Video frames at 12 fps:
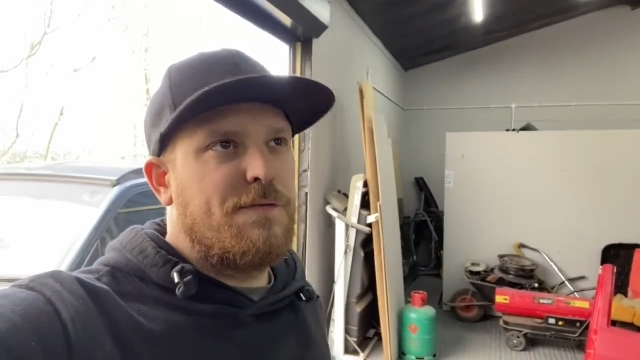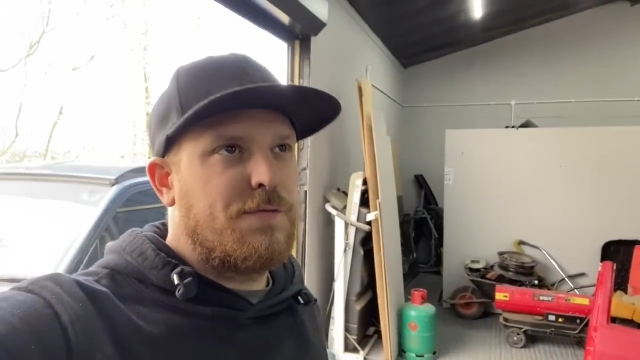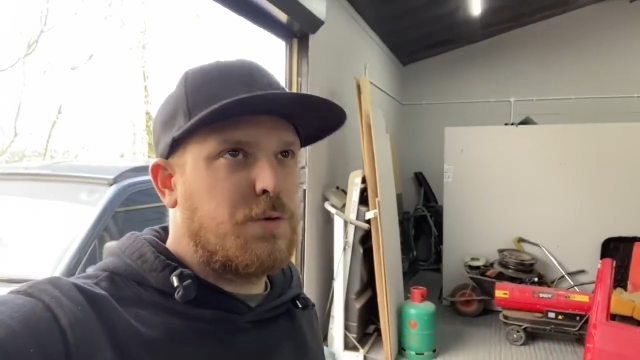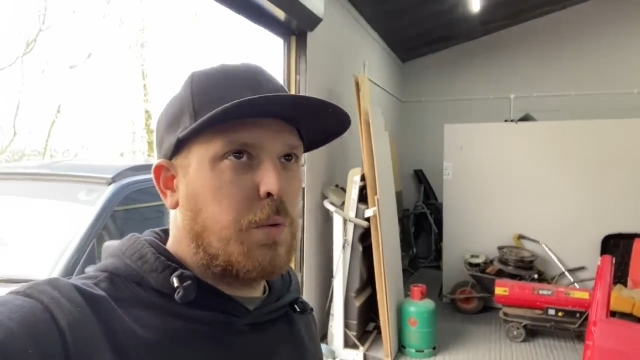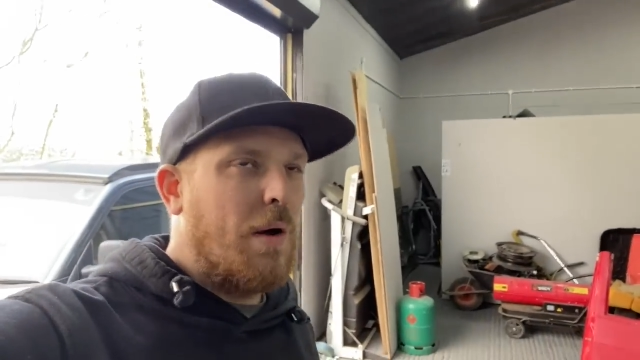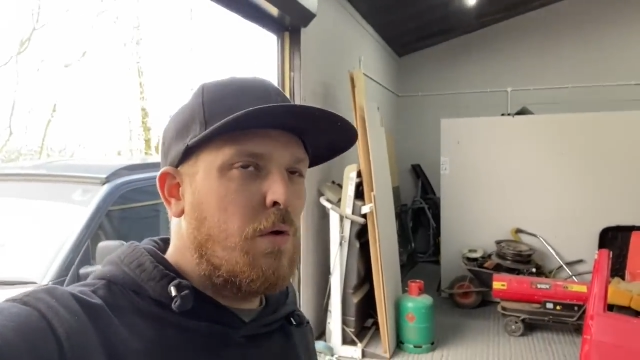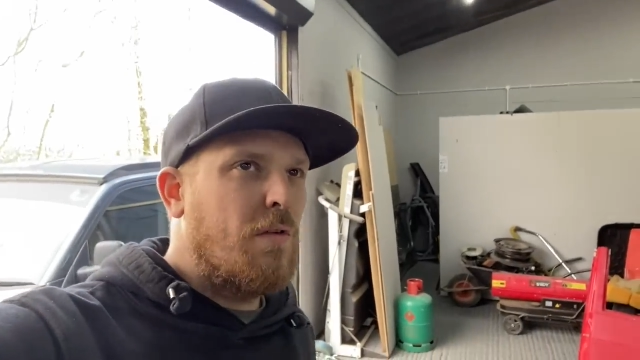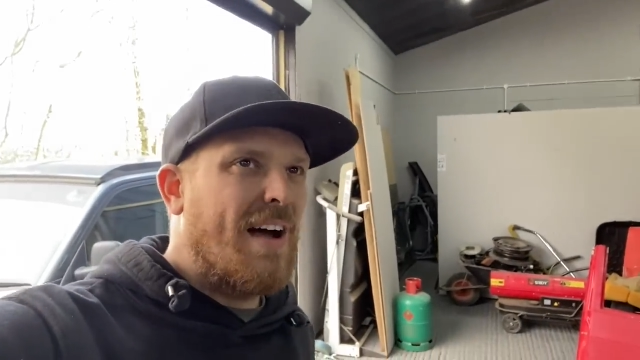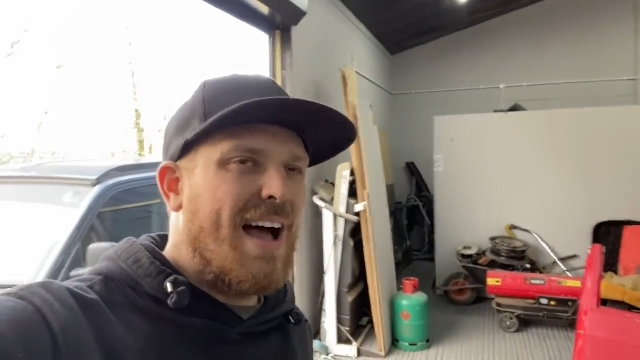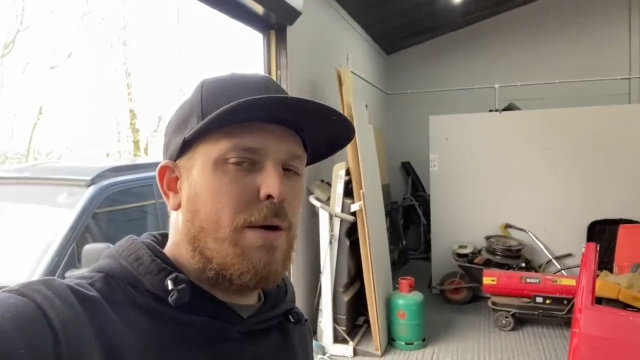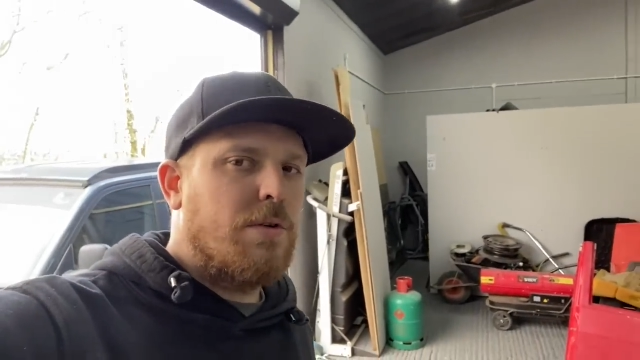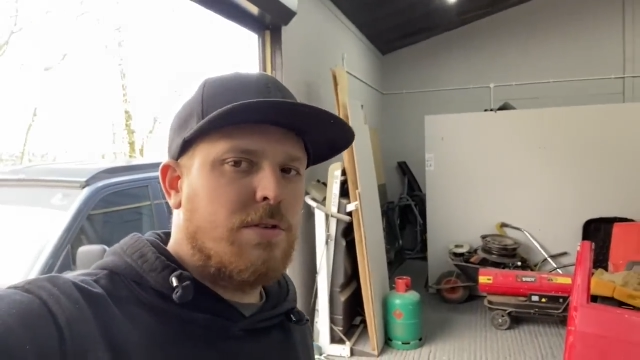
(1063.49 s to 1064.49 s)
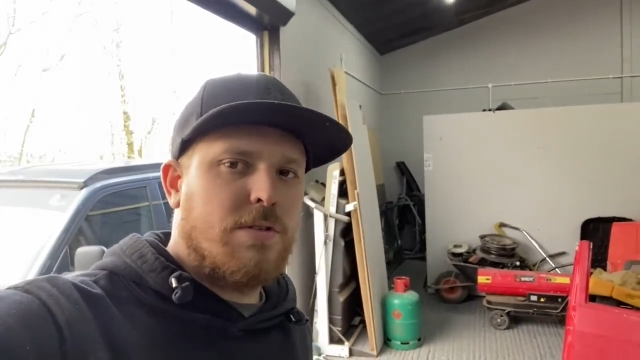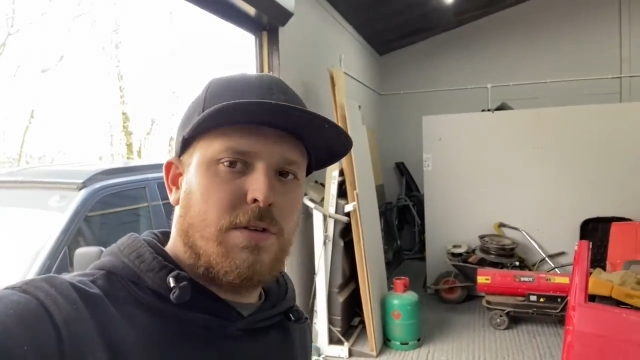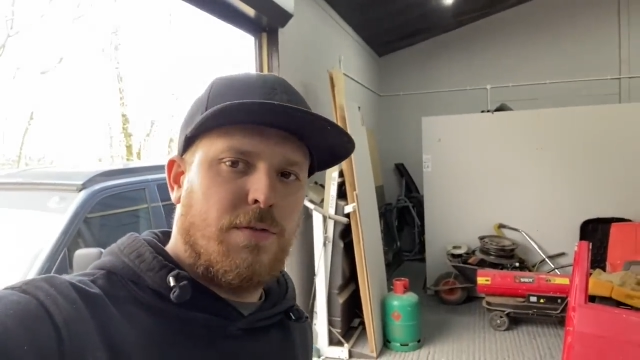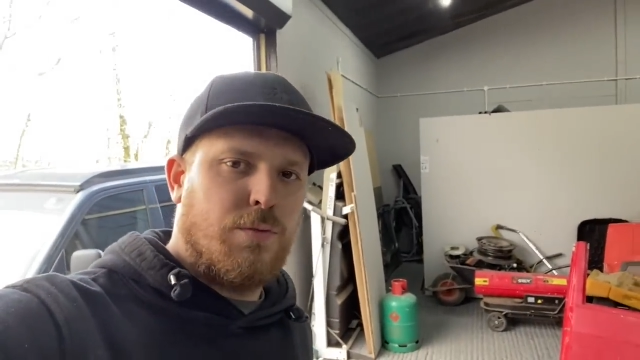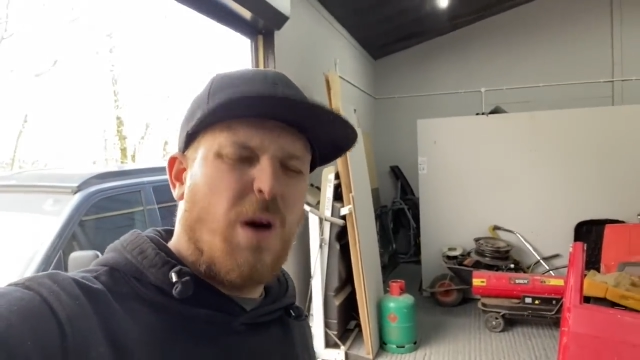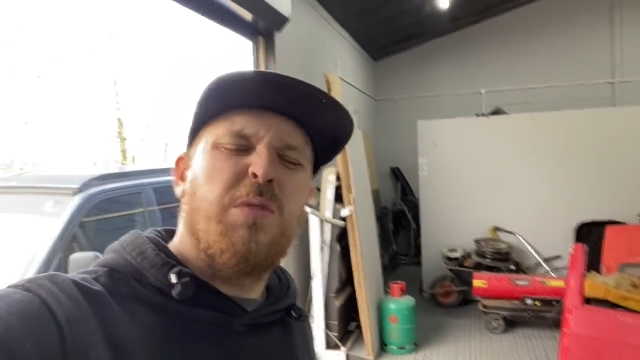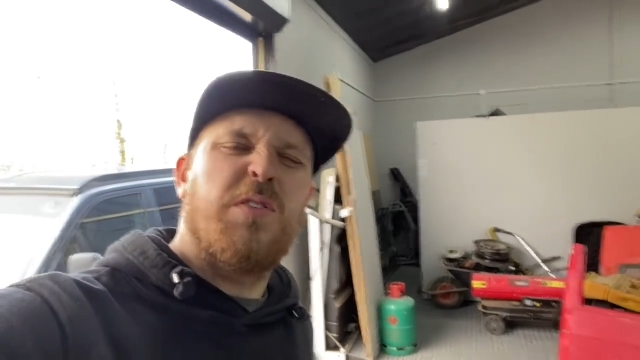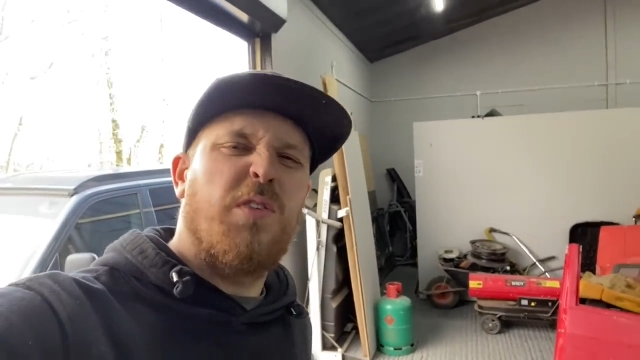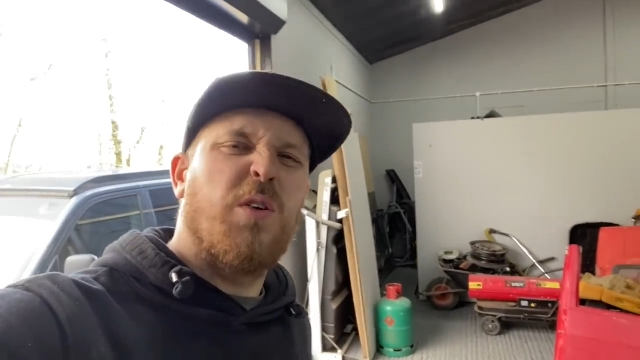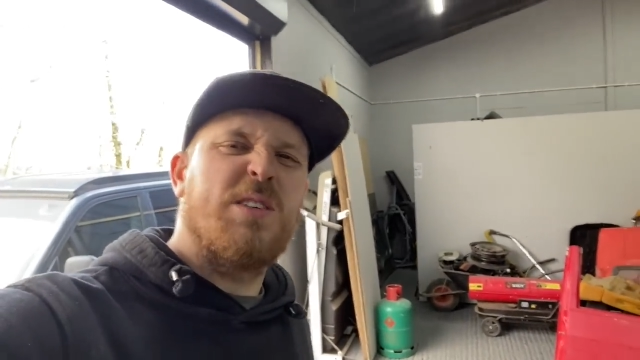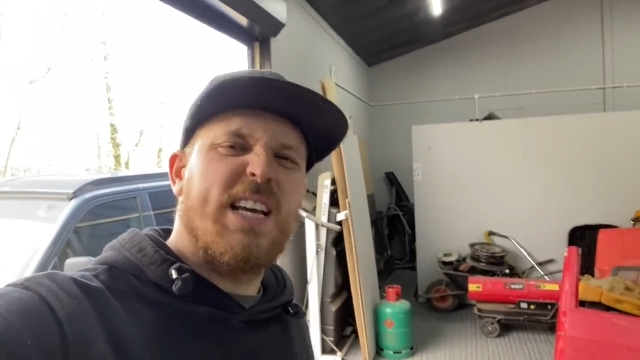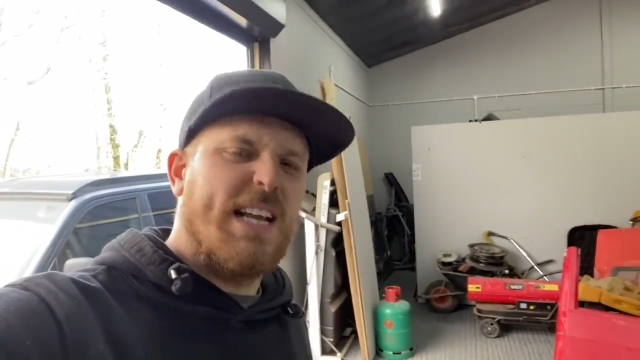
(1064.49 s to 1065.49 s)
12 to
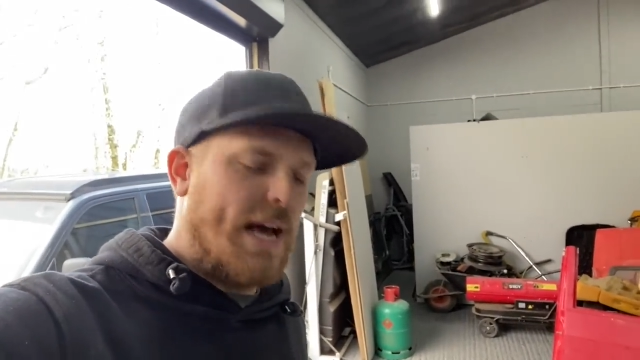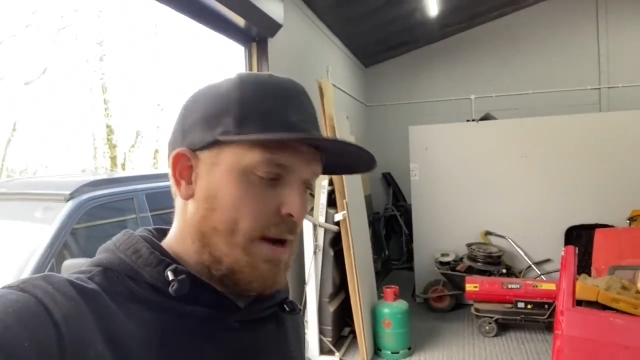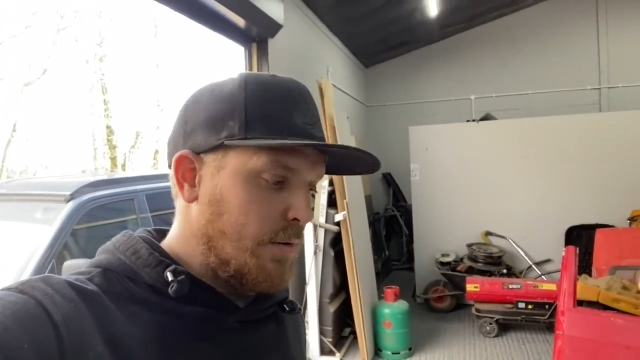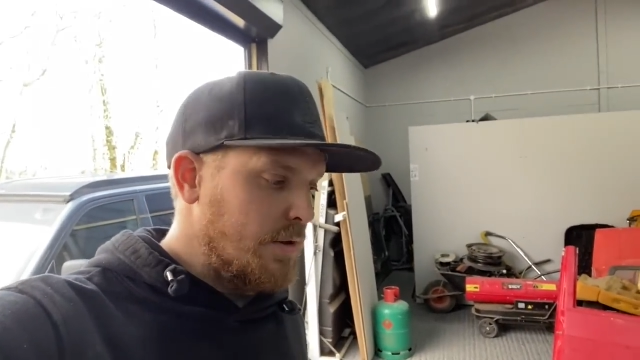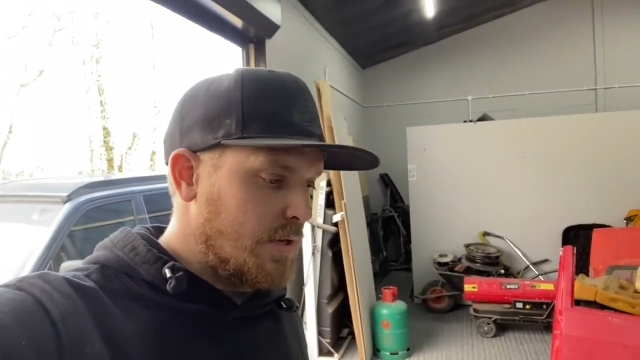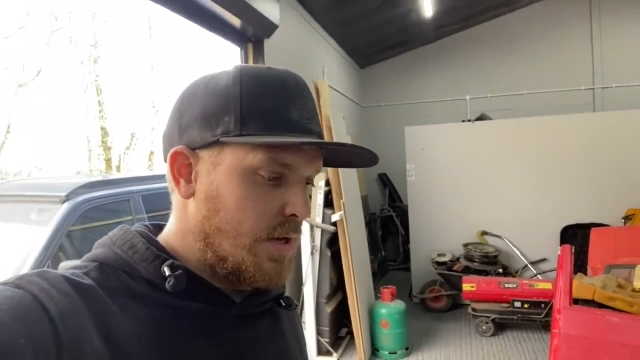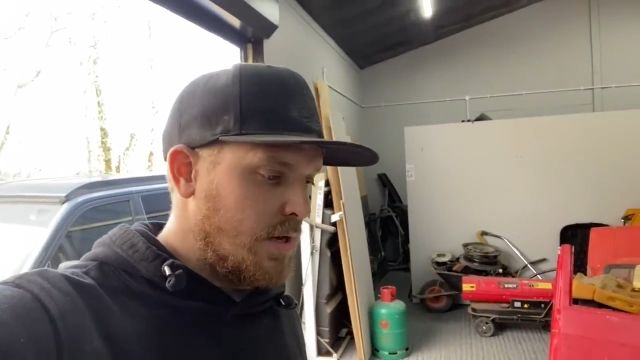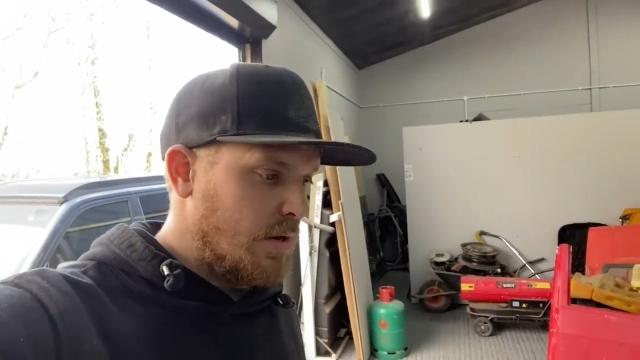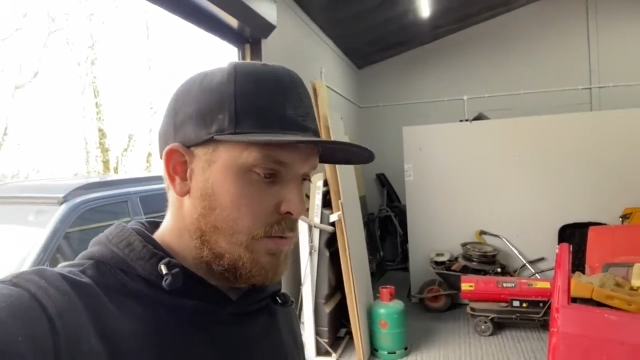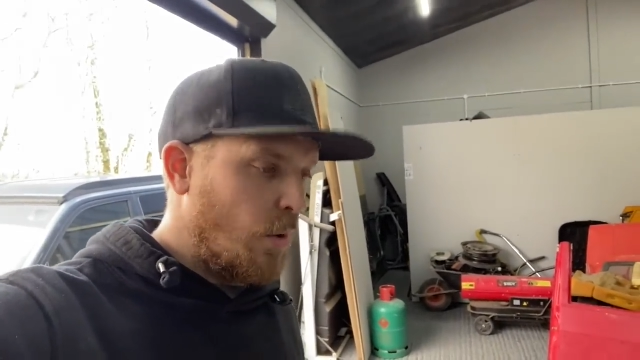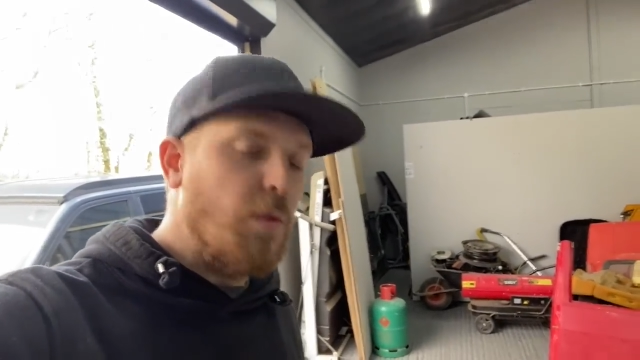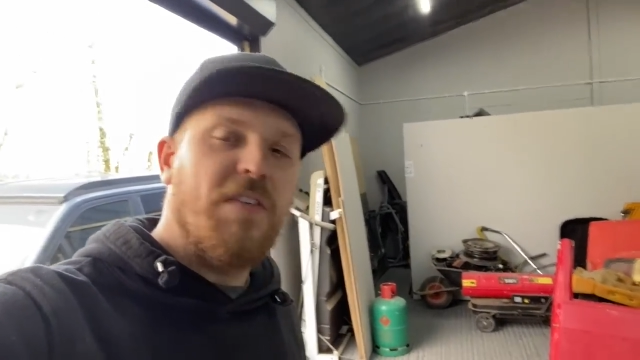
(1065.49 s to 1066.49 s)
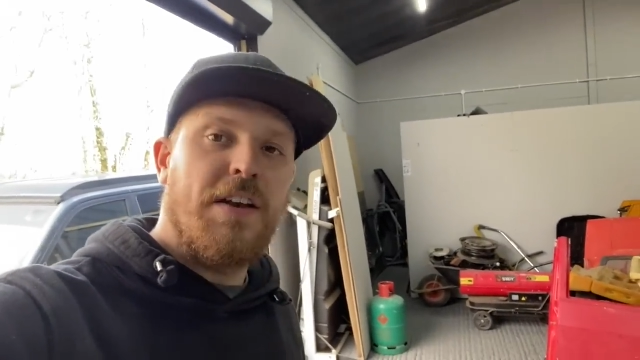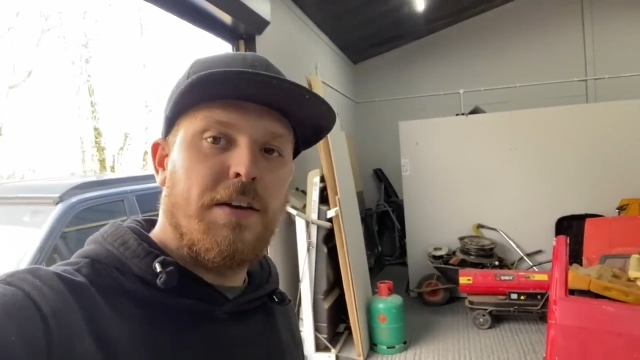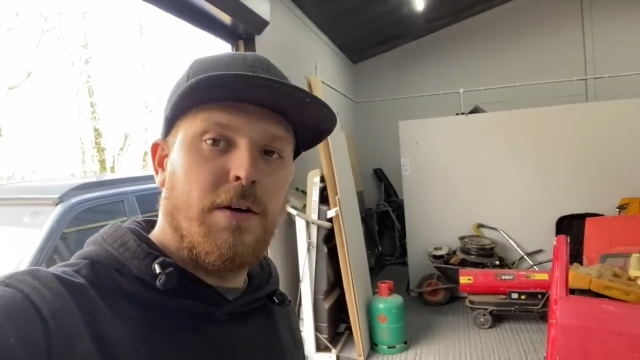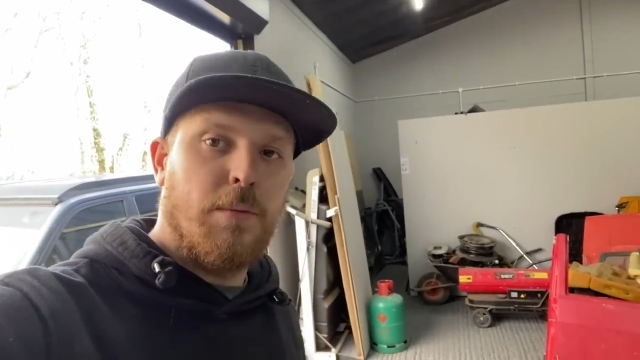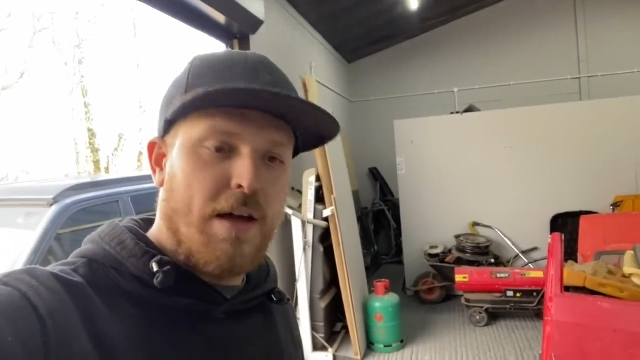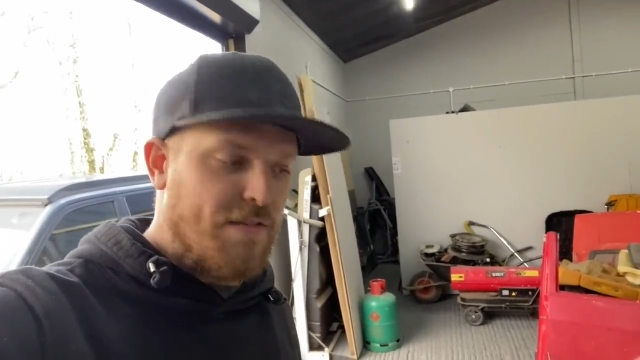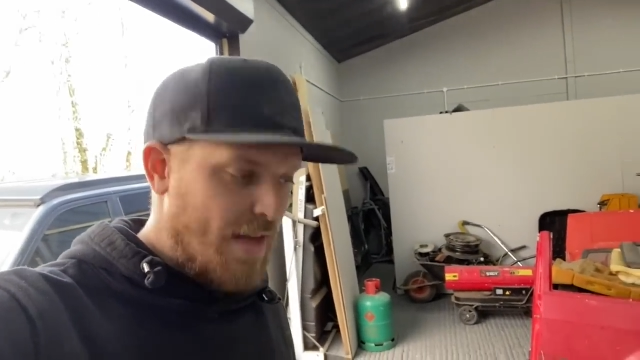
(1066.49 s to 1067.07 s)
14 hours. What we've ended up with